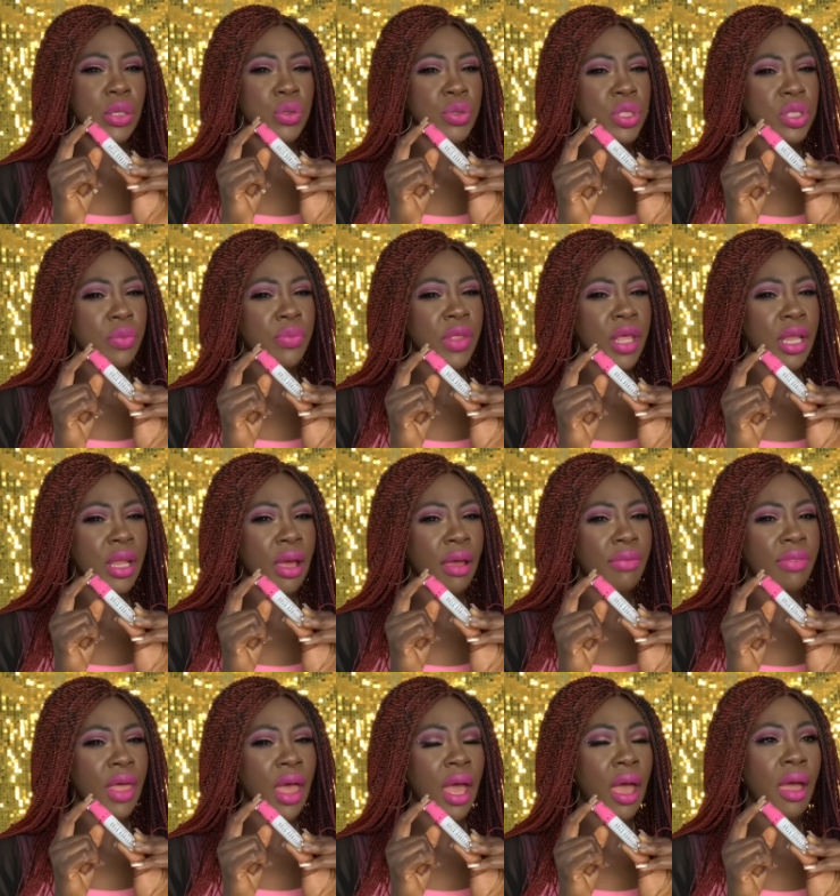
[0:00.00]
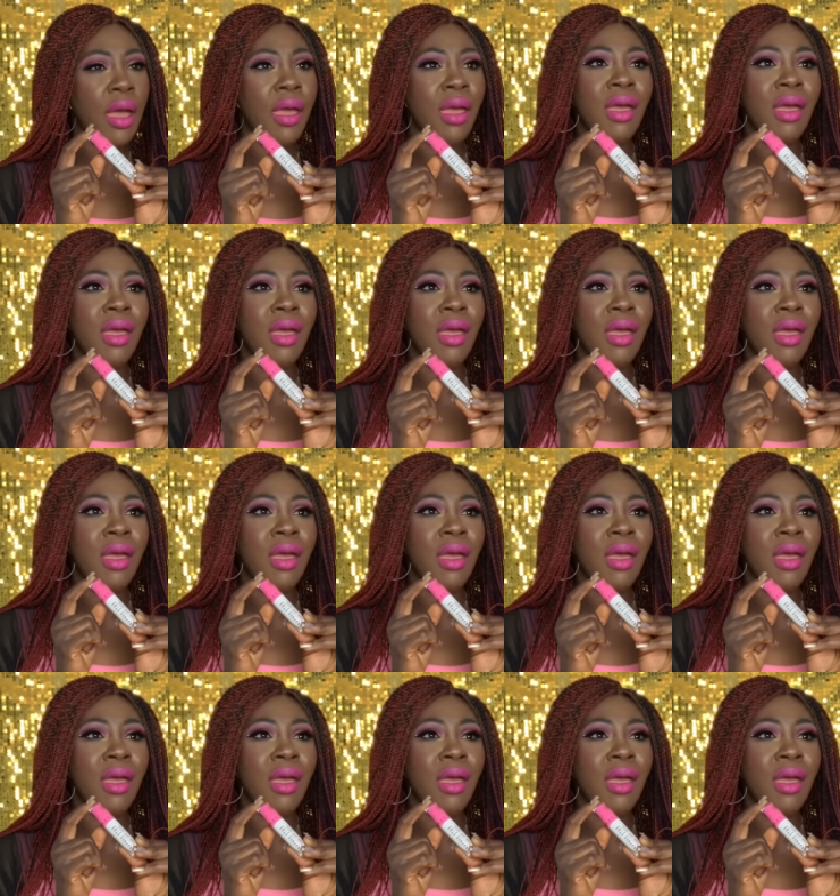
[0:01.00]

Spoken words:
or something like that.